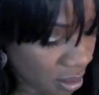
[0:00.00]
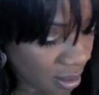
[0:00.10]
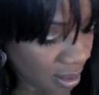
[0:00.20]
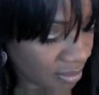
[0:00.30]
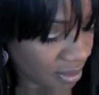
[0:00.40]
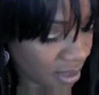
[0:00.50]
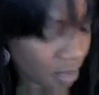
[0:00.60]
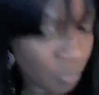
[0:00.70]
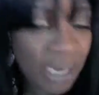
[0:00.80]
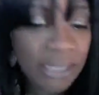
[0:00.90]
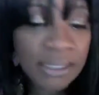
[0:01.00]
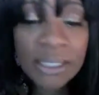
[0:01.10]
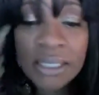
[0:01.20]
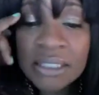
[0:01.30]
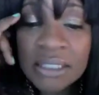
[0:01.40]
and then what I did
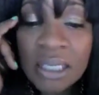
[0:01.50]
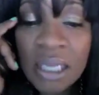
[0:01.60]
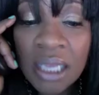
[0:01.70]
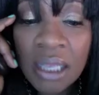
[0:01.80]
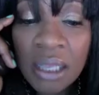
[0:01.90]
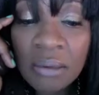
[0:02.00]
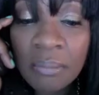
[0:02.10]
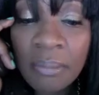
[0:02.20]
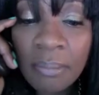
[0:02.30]
is in